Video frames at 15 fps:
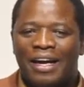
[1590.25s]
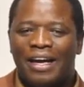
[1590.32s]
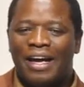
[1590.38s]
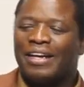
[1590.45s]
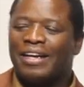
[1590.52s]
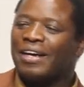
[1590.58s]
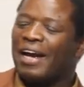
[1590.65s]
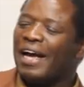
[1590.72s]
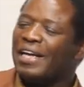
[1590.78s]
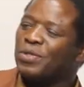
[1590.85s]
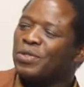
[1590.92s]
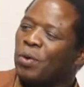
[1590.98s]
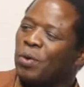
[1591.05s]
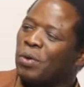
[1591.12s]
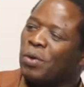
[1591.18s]
And
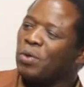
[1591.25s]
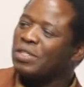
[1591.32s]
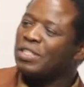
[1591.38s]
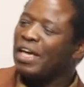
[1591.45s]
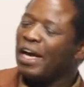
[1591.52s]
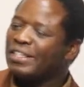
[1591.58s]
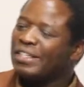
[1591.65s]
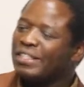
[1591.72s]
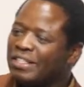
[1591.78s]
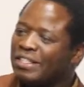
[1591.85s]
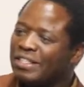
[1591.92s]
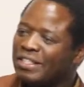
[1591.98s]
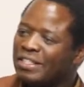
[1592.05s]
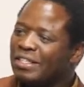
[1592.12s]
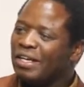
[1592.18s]
Christ also
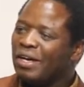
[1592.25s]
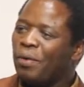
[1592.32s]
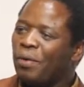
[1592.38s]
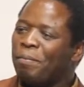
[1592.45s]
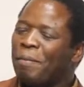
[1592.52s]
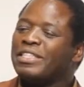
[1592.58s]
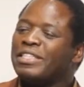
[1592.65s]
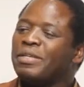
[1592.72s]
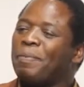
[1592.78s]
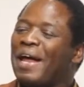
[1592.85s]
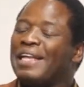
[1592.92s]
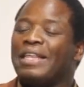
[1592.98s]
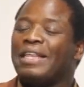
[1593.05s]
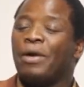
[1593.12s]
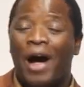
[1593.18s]

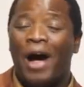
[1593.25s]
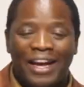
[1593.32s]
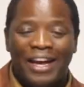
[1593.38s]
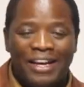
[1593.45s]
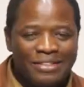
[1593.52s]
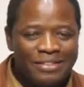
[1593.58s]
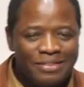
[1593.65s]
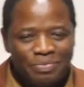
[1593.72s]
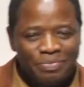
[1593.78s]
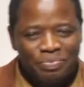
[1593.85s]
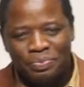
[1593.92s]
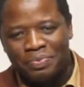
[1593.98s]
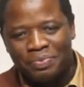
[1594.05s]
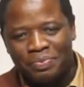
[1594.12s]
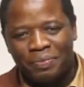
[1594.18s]
multiplied the wine.
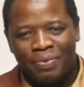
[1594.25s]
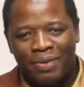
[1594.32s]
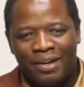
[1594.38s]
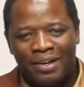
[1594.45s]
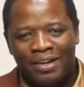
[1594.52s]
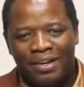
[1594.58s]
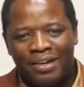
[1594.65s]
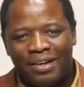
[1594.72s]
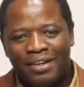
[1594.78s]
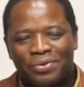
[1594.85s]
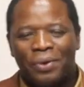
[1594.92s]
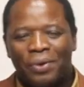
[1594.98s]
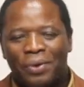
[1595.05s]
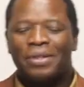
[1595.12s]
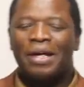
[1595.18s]

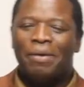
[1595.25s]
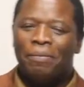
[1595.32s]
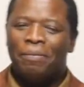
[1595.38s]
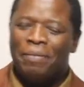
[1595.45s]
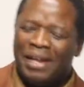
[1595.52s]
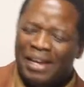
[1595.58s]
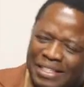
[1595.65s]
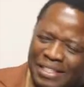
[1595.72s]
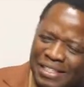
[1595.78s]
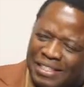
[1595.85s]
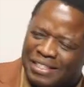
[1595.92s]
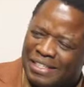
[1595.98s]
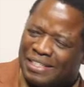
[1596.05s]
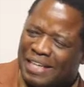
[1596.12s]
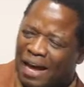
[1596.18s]
So the
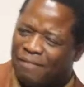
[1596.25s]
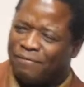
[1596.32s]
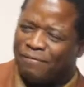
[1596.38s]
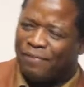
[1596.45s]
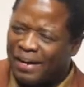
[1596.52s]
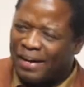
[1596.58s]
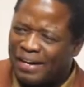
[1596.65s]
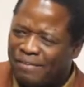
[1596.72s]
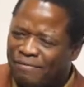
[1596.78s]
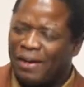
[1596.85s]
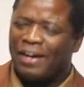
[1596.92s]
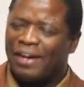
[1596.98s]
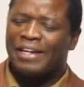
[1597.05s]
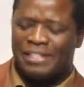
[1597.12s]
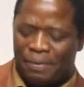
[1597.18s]
ministries are very,
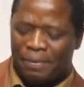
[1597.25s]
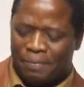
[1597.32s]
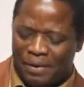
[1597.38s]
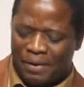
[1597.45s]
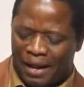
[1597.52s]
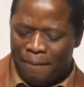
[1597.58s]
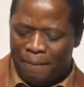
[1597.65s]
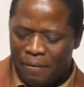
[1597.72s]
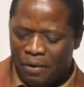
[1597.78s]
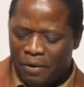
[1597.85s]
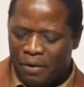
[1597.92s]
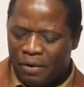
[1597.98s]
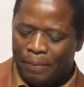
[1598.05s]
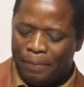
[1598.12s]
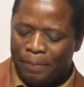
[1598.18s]
very similar.
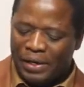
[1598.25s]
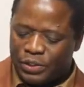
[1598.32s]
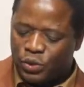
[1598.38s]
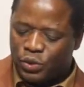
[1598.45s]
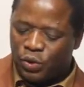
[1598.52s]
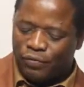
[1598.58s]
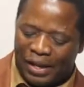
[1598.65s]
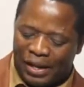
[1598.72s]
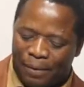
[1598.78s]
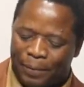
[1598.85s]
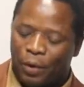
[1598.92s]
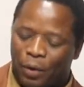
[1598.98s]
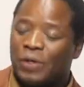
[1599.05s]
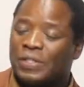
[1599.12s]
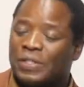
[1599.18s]
The ministry of,
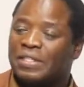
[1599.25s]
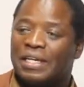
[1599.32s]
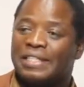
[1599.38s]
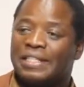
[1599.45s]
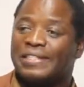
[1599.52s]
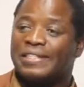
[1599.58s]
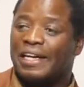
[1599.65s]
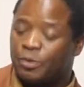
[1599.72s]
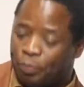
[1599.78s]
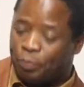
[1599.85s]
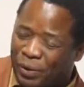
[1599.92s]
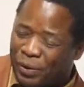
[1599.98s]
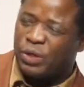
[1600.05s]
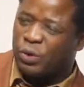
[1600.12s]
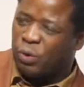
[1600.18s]
because it's the
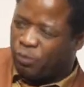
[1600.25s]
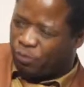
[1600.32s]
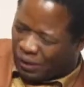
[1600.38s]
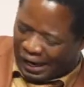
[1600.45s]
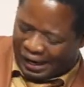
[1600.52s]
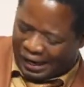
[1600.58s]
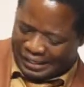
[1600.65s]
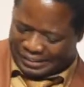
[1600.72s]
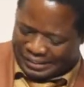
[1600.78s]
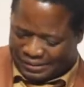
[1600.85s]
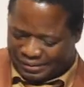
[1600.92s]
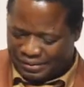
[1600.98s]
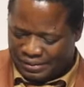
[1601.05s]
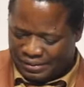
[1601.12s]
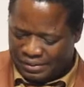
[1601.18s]
spirit of
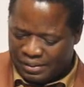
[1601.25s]
Christ.